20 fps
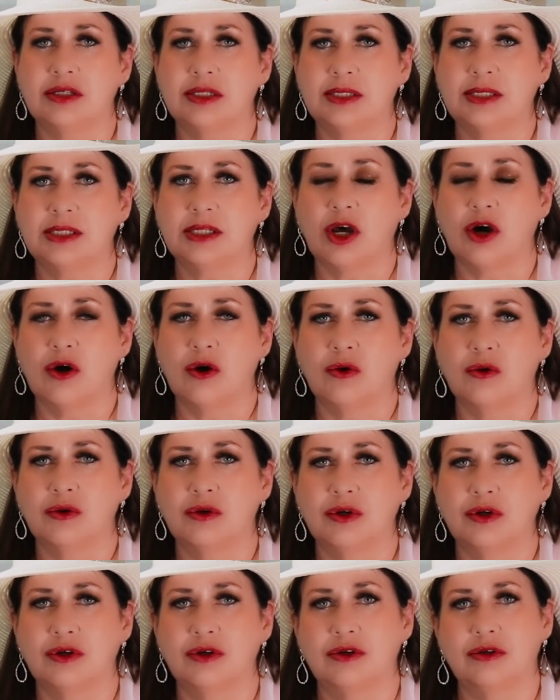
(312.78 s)

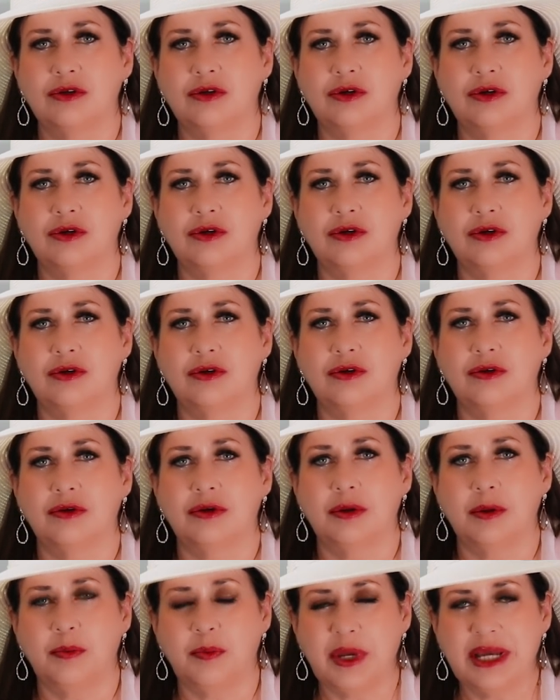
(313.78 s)
So
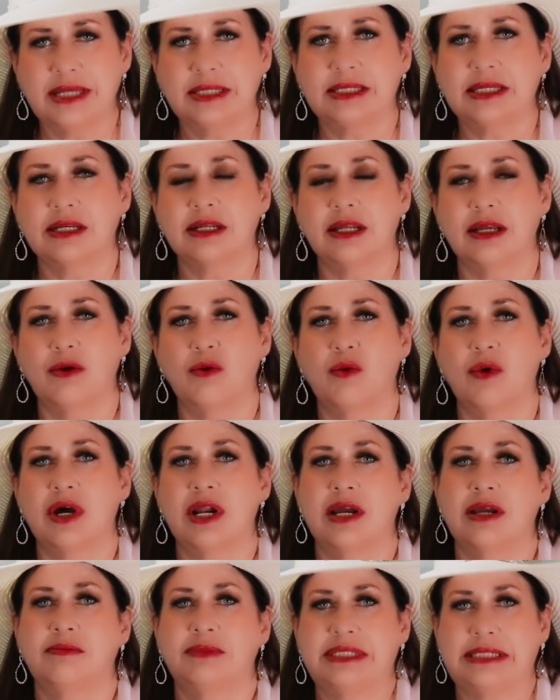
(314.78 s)
basically
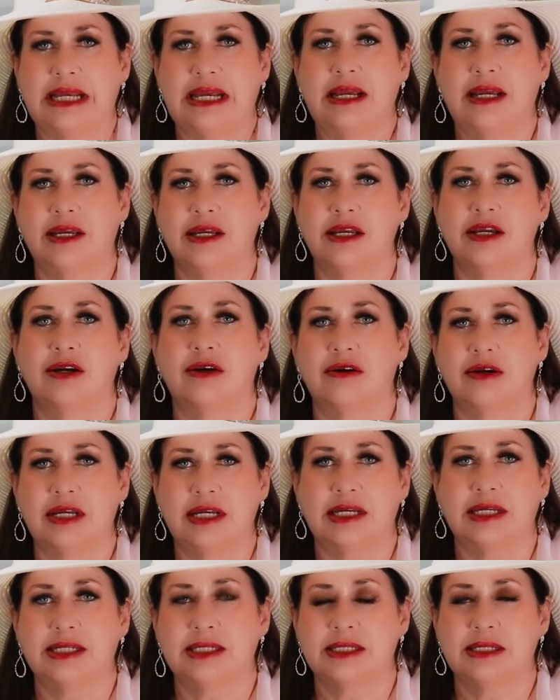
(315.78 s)
what I'm saying here
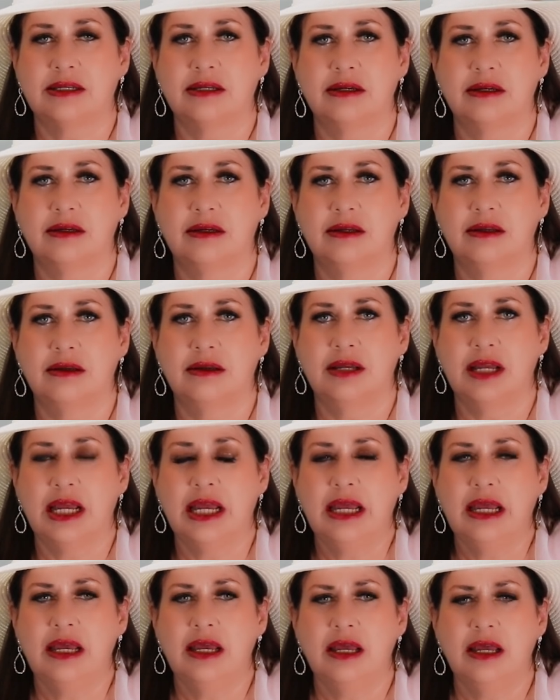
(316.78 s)
is,
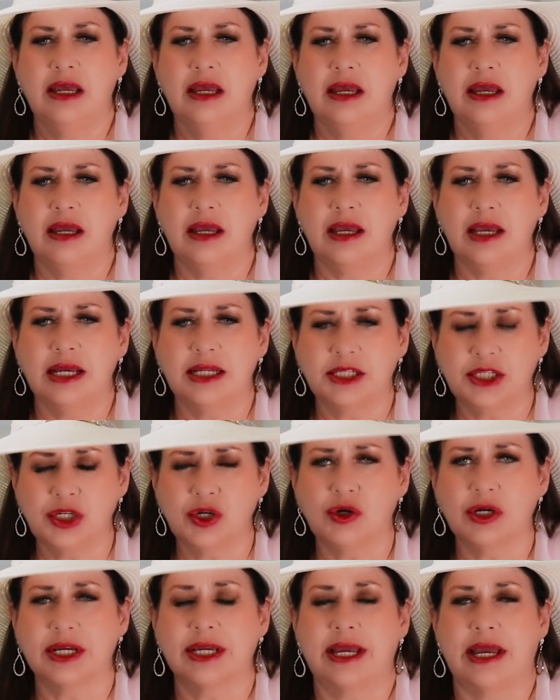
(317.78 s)
it's
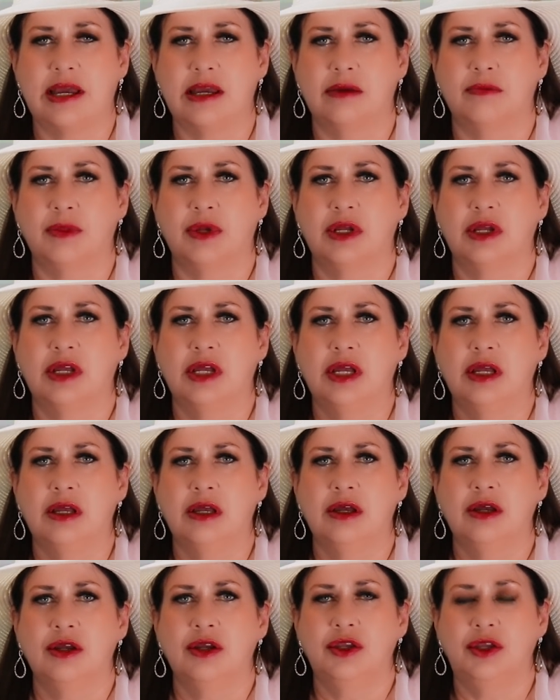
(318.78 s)
your game.
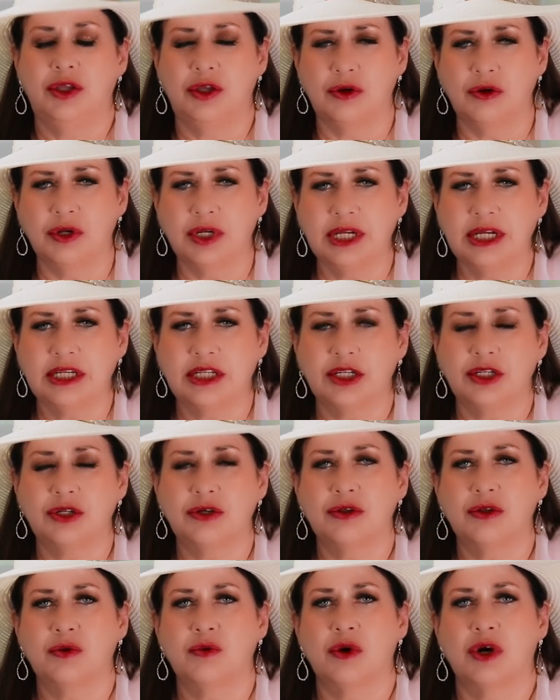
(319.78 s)
You need to
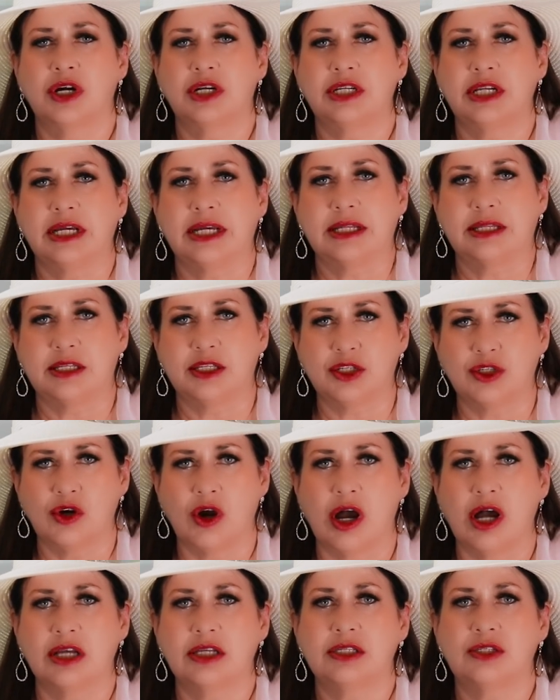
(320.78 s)
do the work to get the
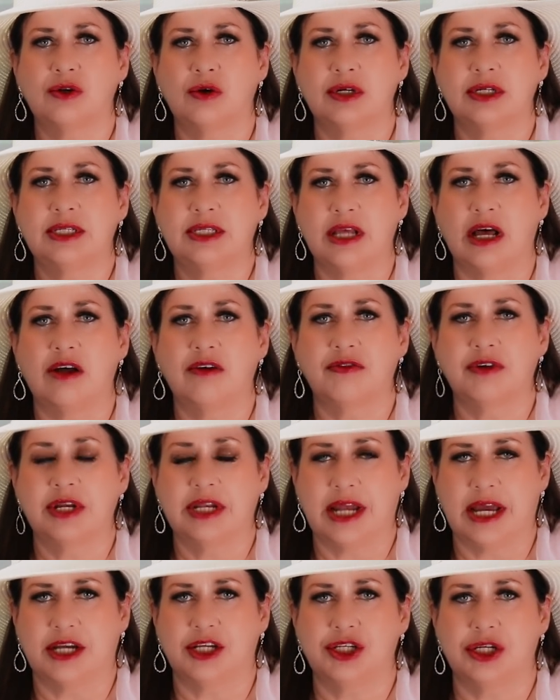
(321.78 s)
strong source self
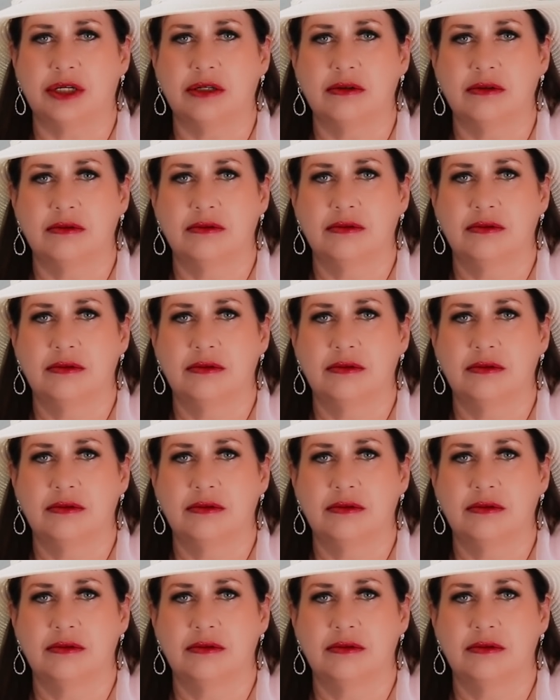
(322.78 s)
connection.